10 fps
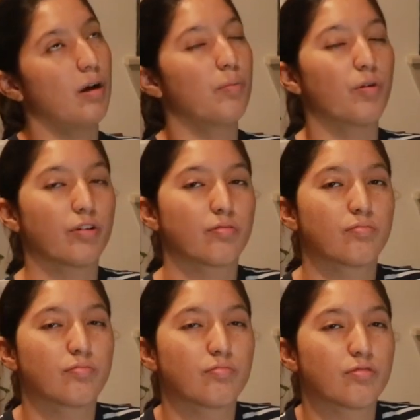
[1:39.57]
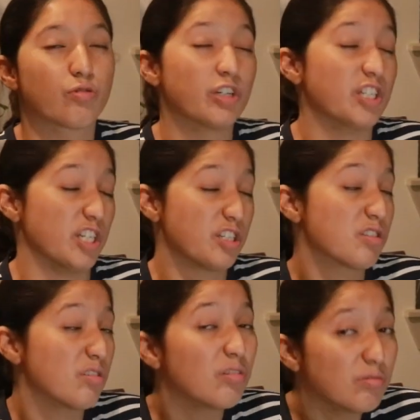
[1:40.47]
more
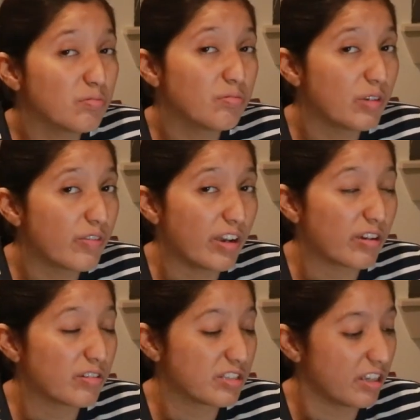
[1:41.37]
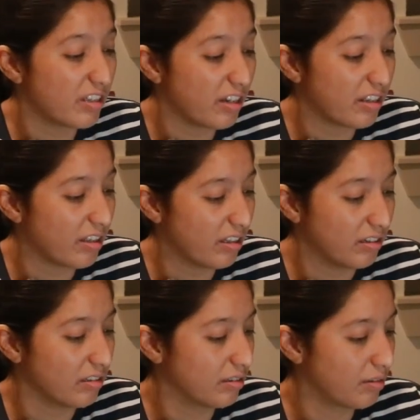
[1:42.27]
traditional, if I could say it like that,
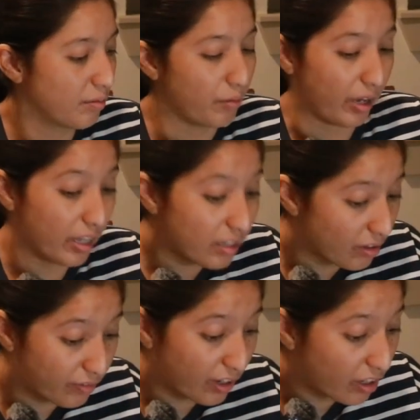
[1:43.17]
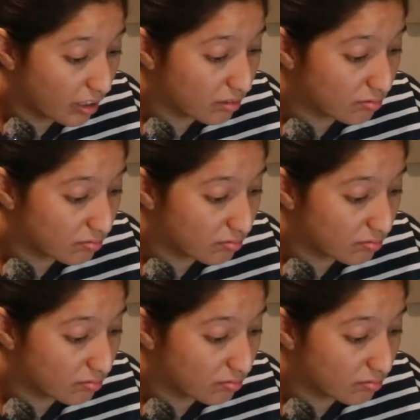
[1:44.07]
way of art.